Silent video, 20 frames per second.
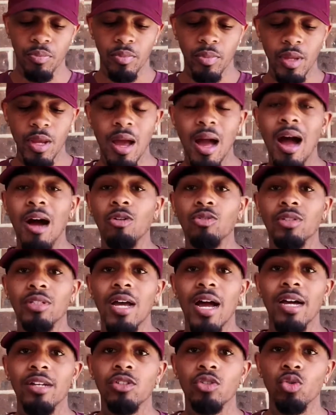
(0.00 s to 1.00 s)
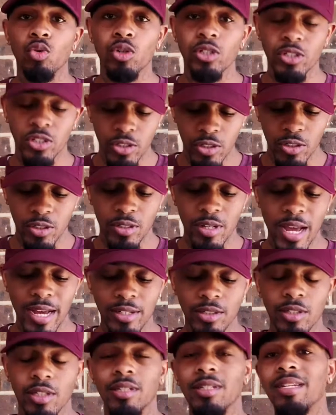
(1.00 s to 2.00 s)
outside sources that's
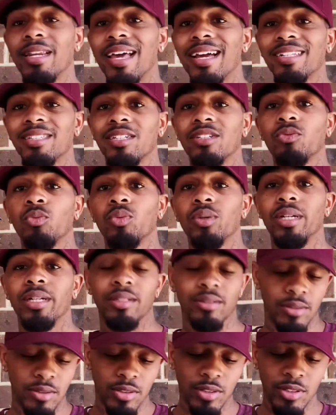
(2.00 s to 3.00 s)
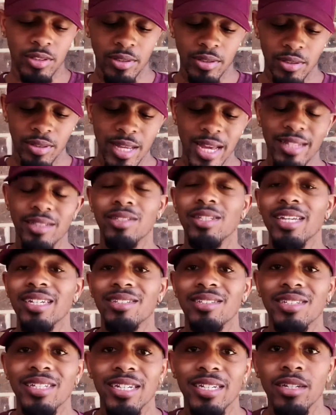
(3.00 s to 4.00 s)
connected with that
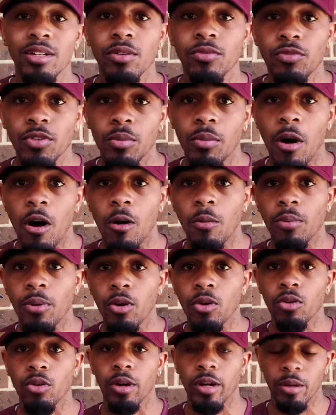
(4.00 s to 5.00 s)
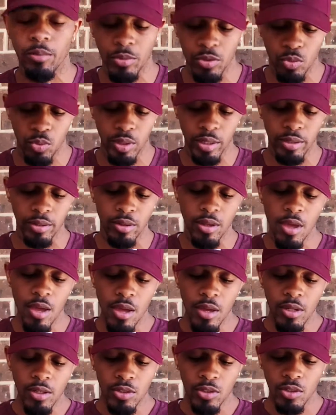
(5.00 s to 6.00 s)
Texas A&M football program as well.
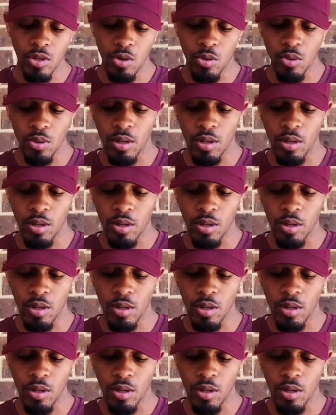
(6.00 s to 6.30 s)
So